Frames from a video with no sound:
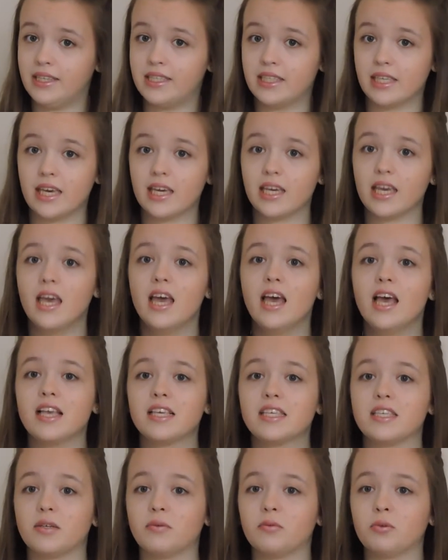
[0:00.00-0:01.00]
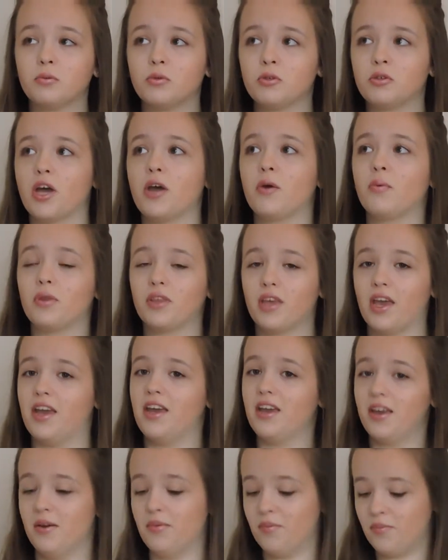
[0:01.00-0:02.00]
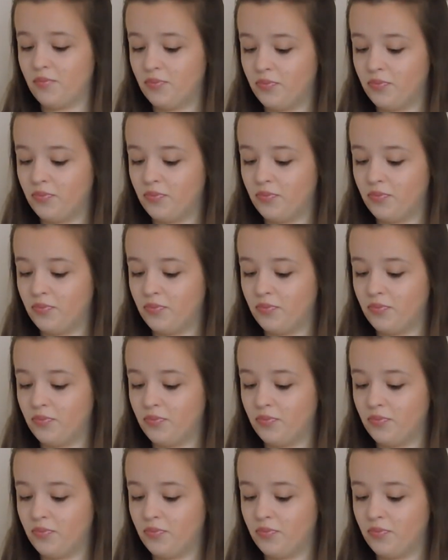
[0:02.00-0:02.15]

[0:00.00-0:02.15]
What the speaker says: sick. So we'll go with cake.